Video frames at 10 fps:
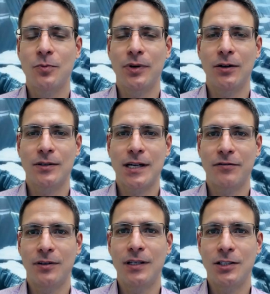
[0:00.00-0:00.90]
that
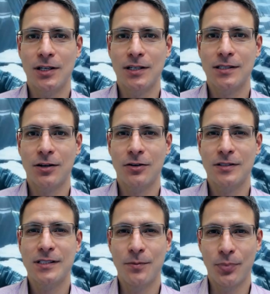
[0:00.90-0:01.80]
superheroes have to teach
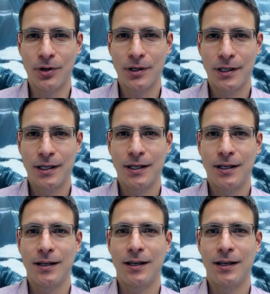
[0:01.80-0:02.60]
us are simple.